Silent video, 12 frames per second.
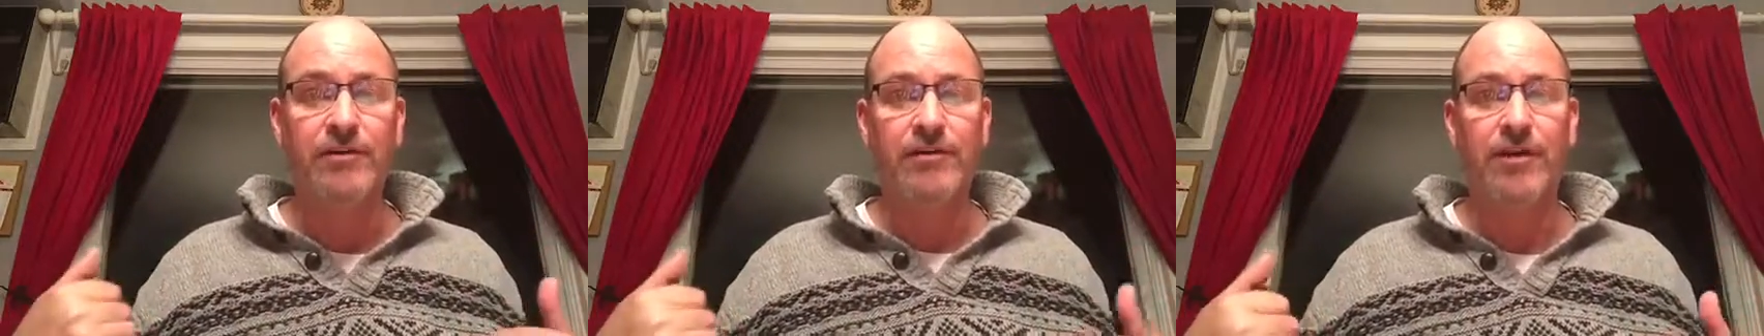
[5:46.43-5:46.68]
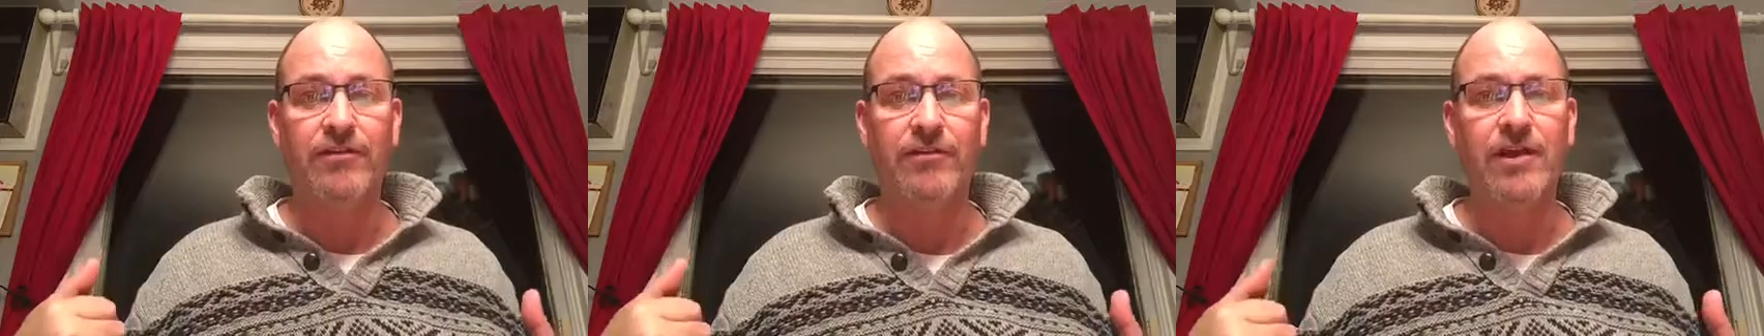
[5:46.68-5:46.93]

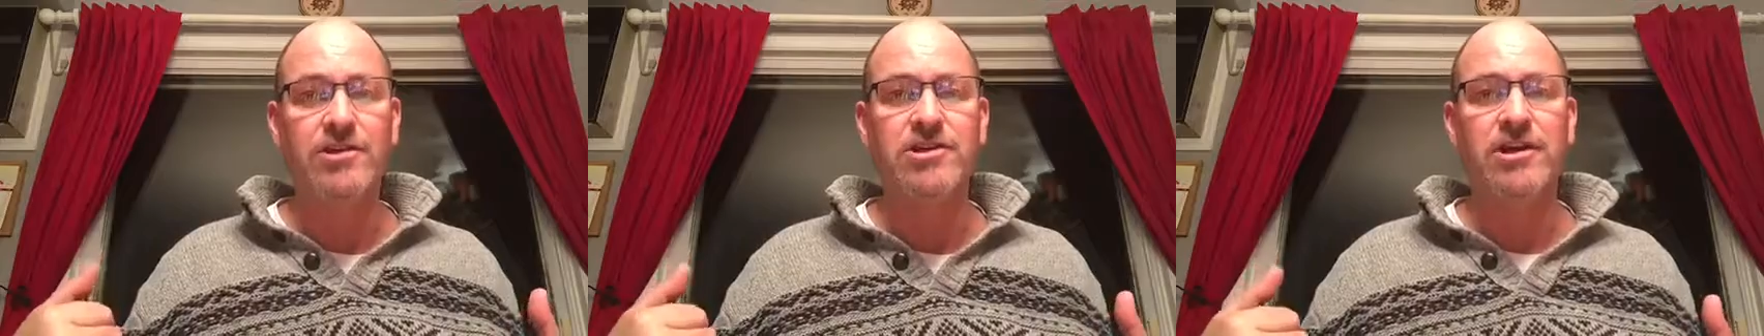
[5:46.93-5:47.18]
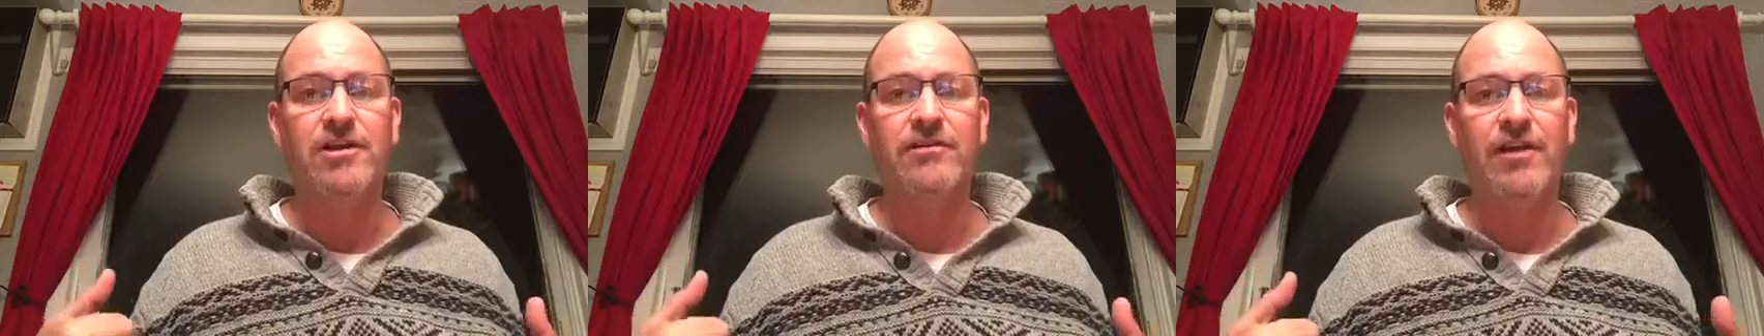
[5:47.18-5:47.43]

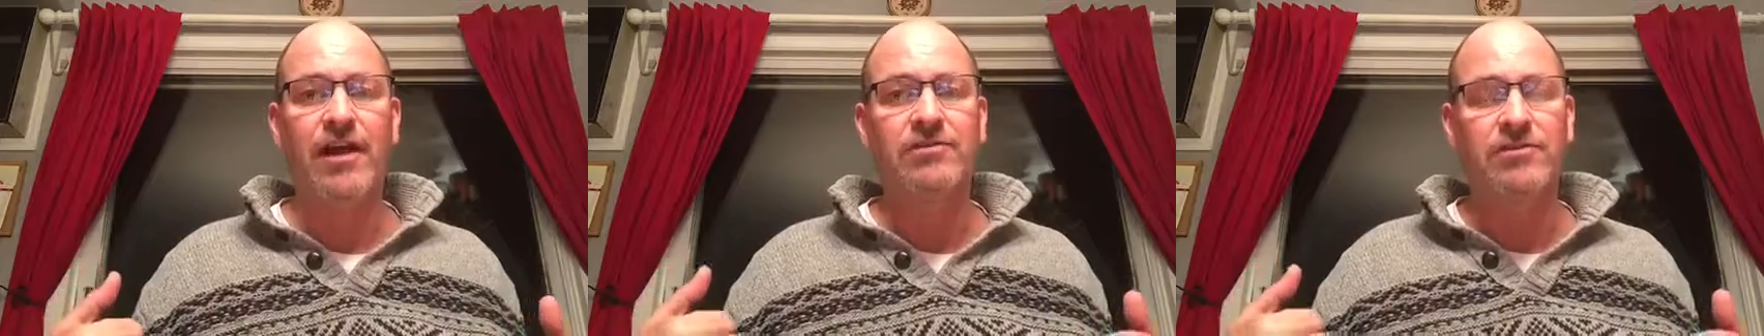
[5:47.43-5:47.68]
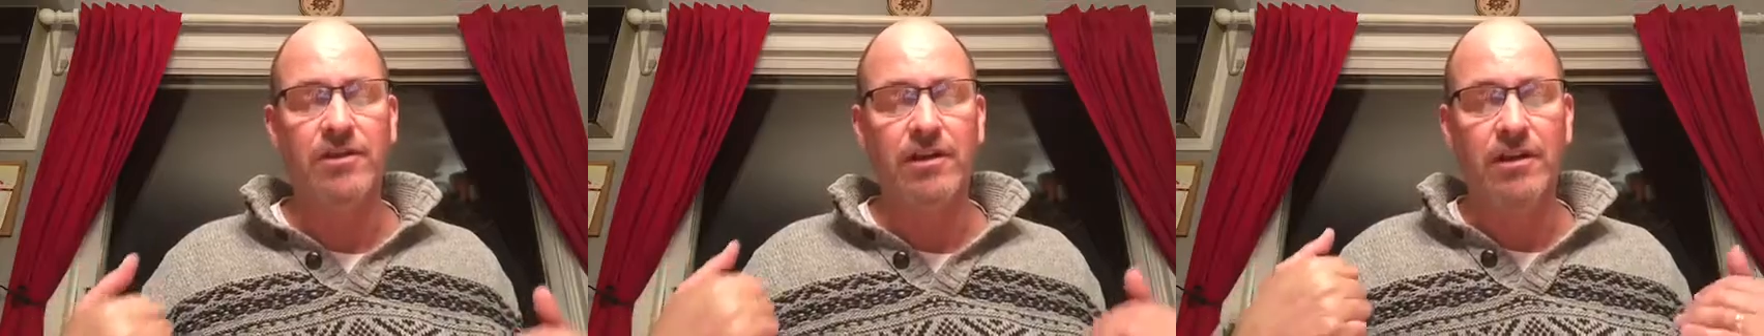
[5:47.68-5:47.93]
sensation is
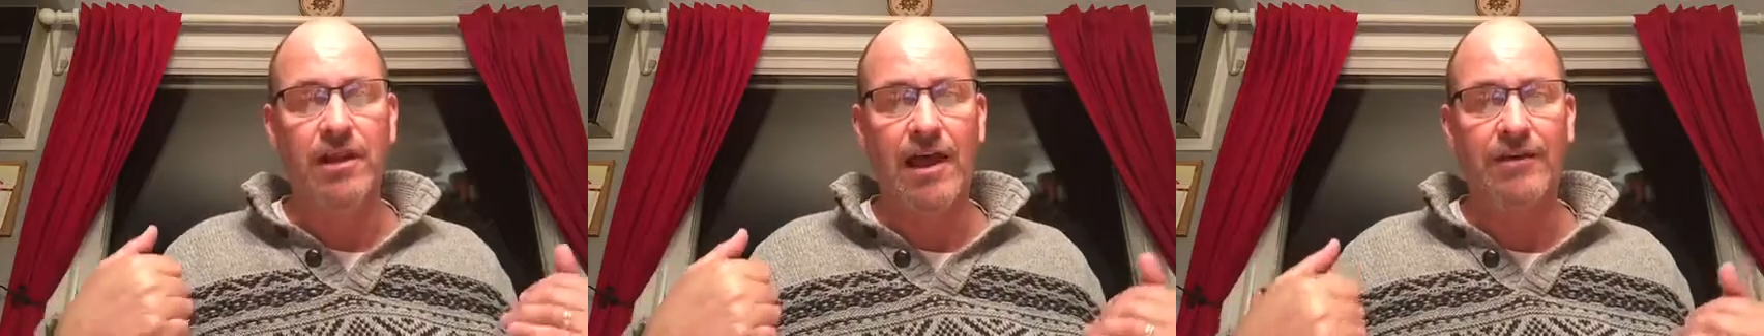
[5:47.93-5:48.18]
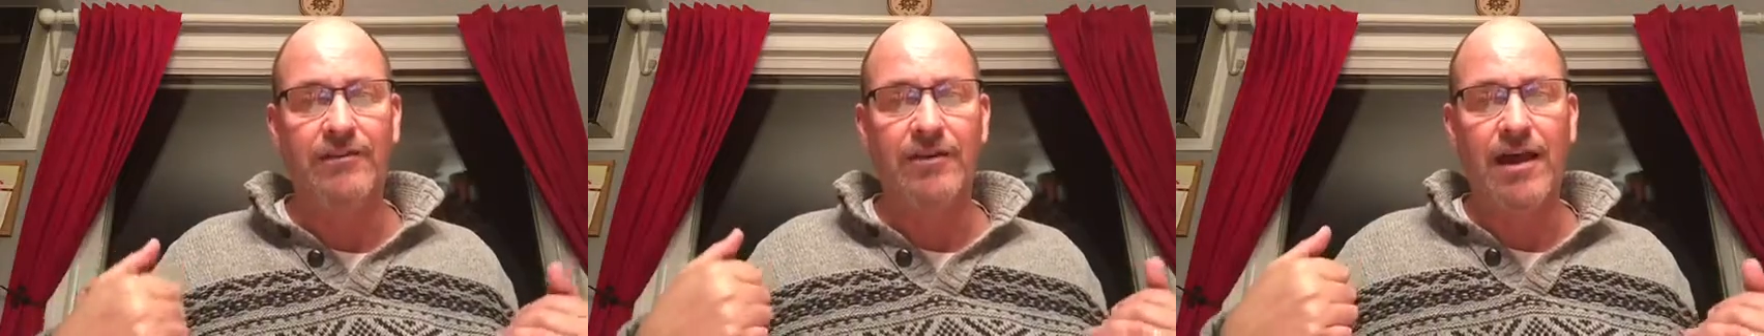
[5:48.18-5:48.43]
actually
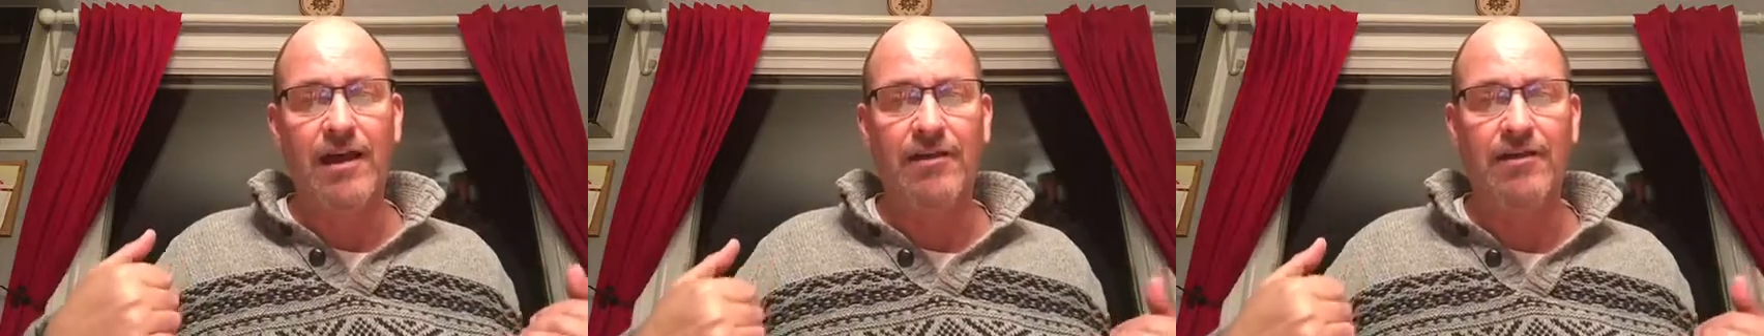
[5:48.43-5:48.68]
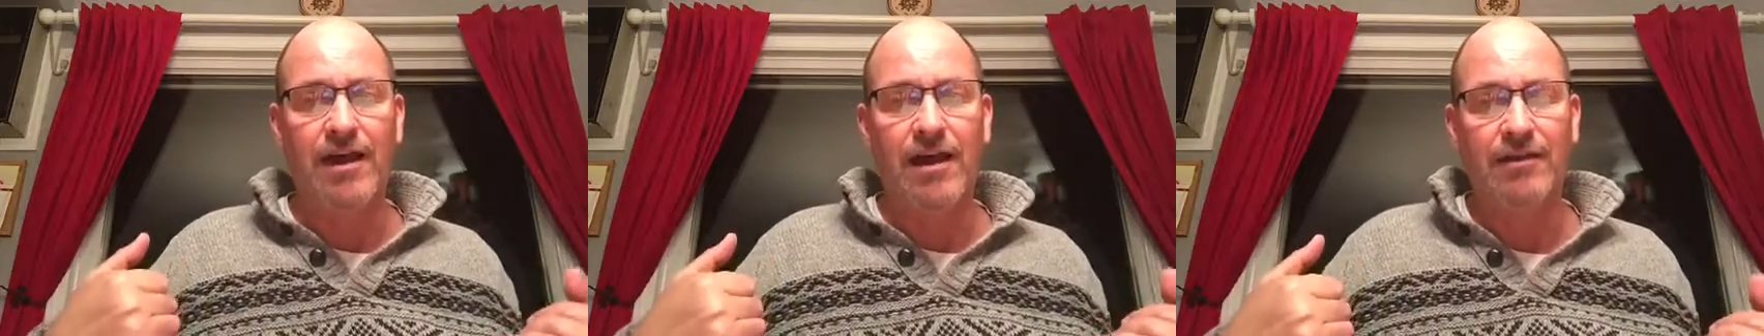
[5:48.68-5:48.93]

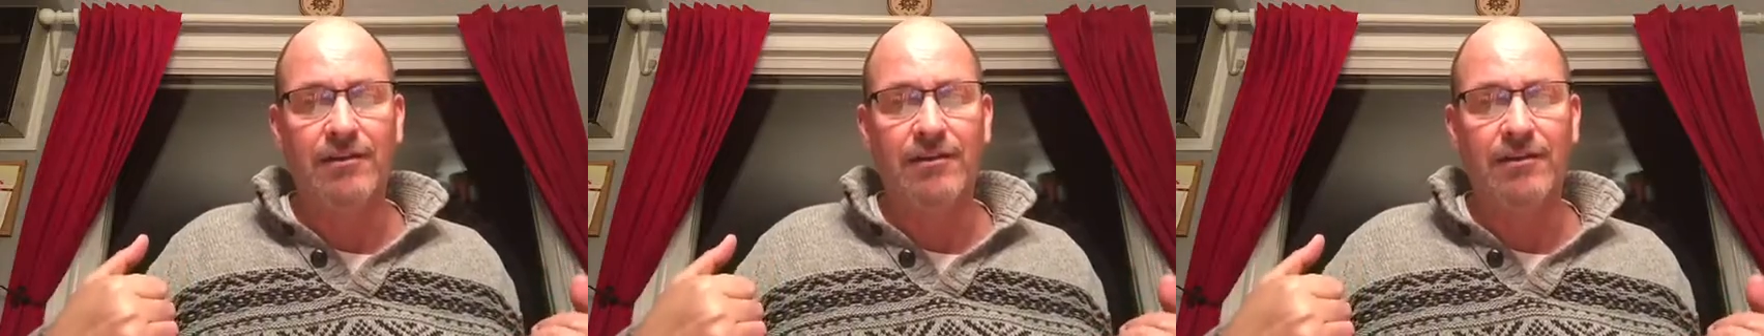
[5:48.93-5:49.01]
lactic